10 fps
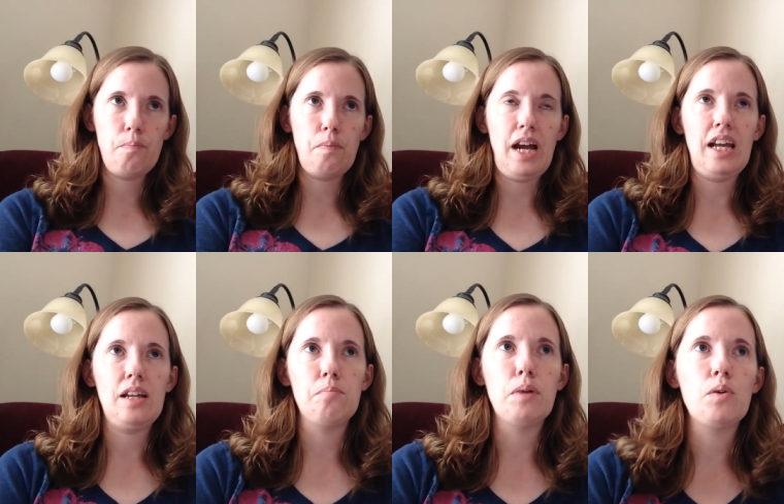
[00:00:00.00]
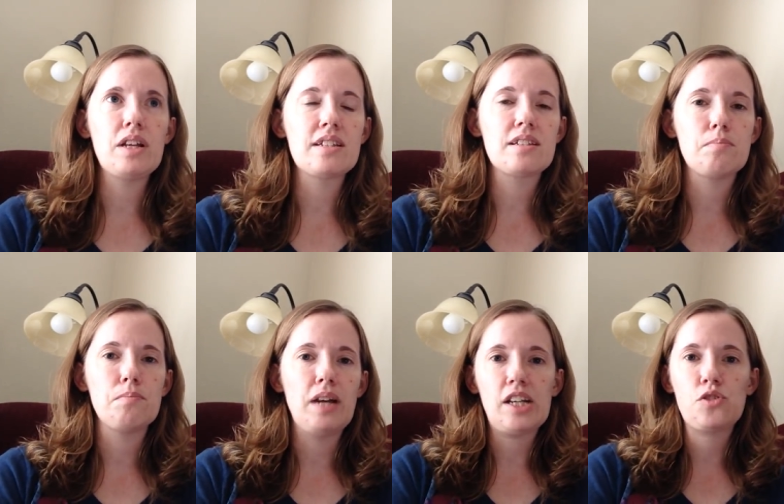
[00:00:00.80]
my bonus
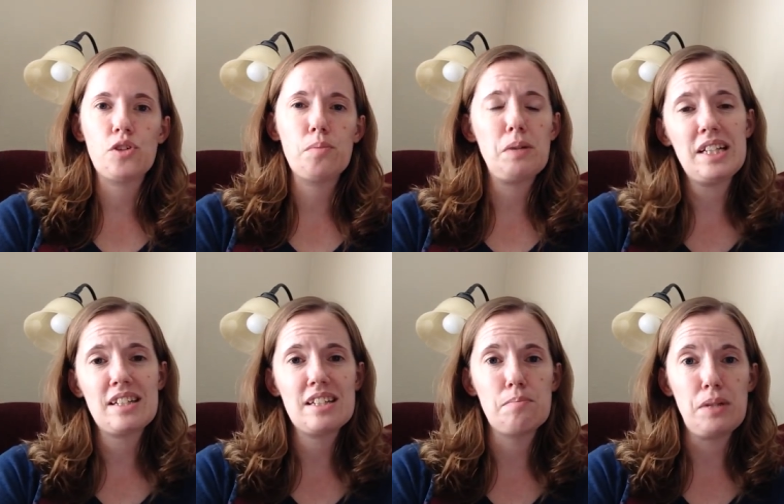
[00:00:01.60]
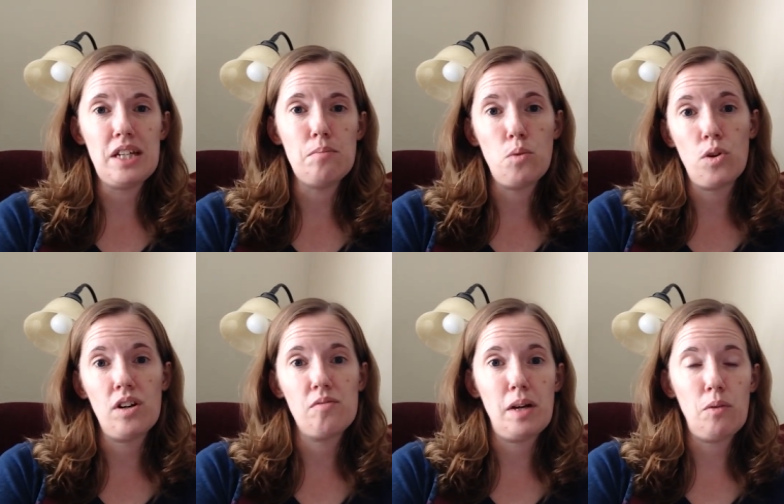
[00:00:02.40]
extra pieces be more
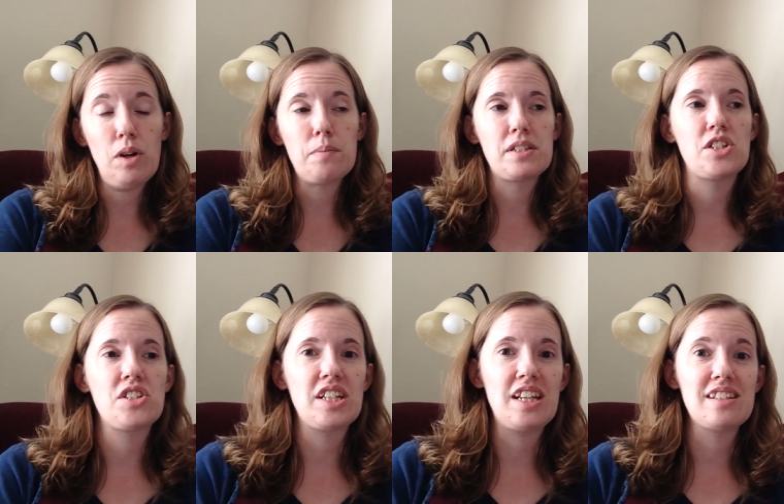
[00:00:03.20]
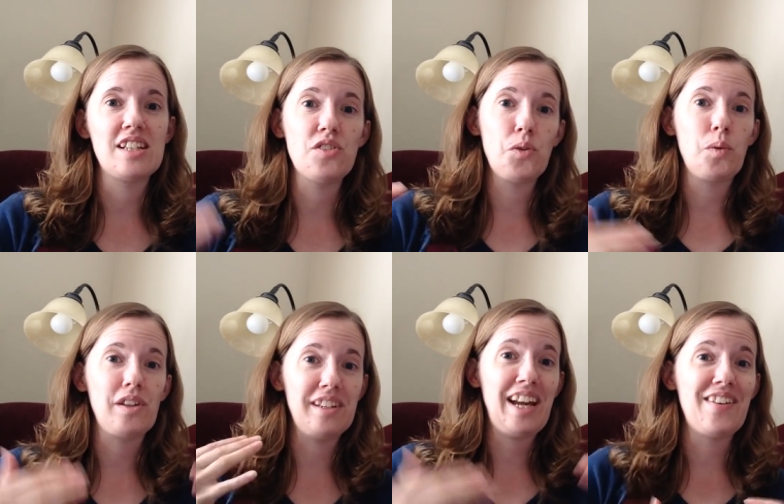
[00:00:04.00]
of my WIPs just to continue to
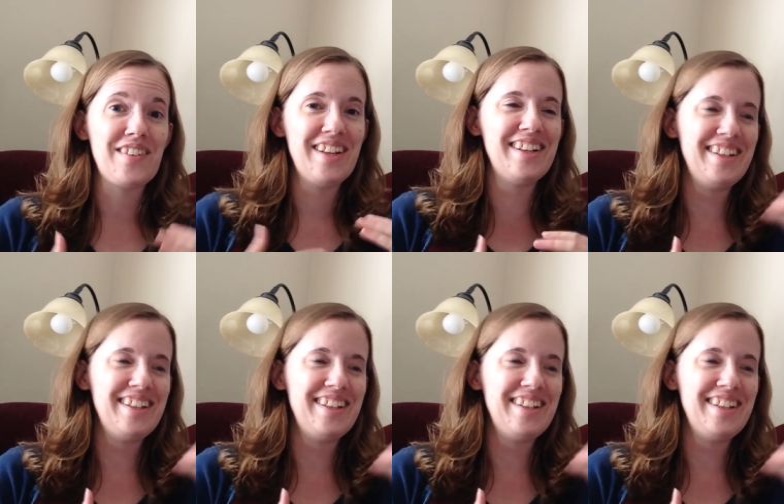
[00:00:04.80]
whittle down